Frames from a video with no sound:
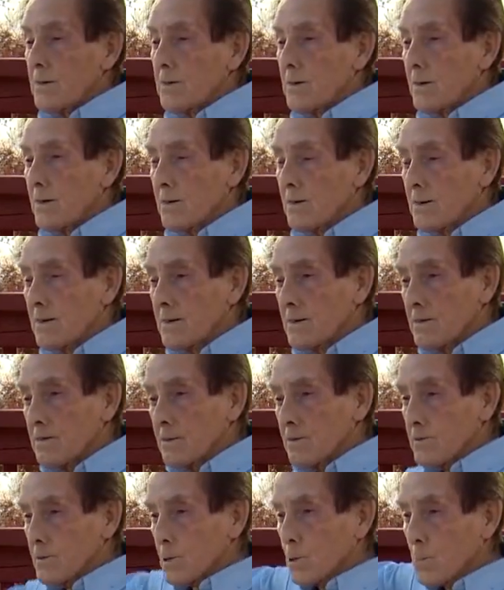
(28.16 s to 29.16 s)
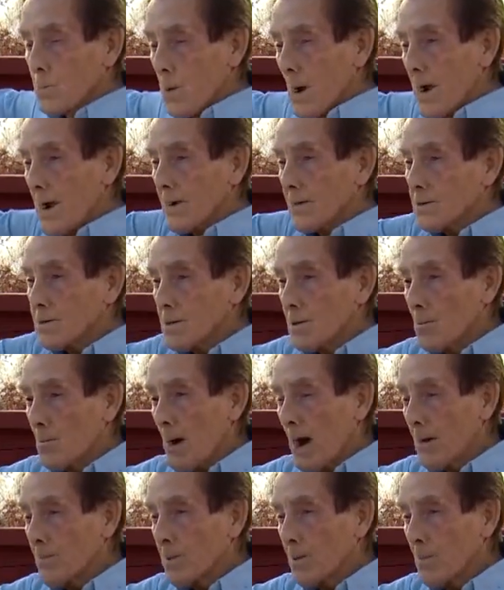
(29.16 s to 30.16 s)
Uh, the Sprouts,
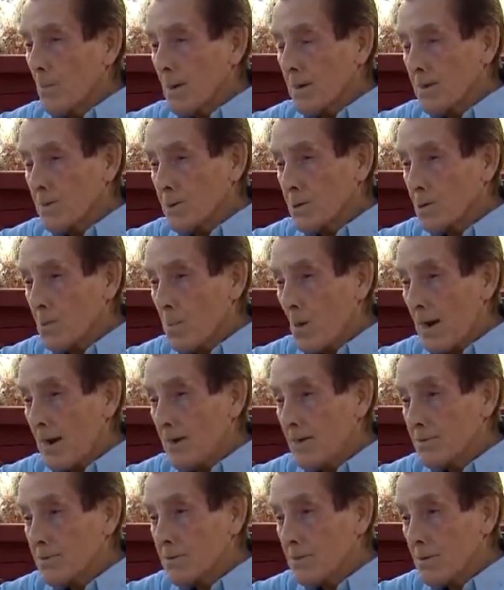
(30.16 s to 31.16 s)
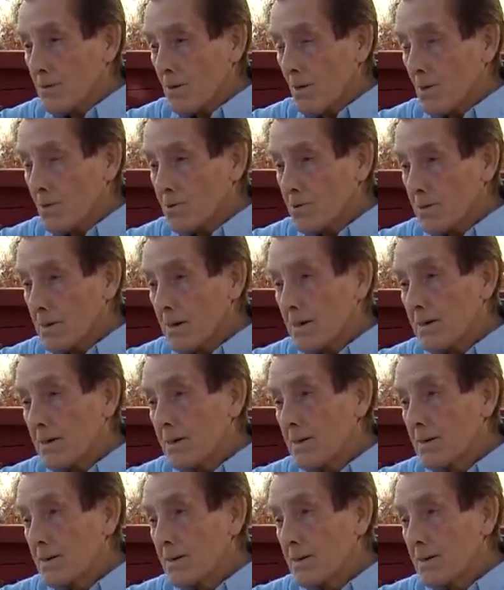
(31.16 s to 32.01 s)
Bobby and Billy the Sprouts on RCA.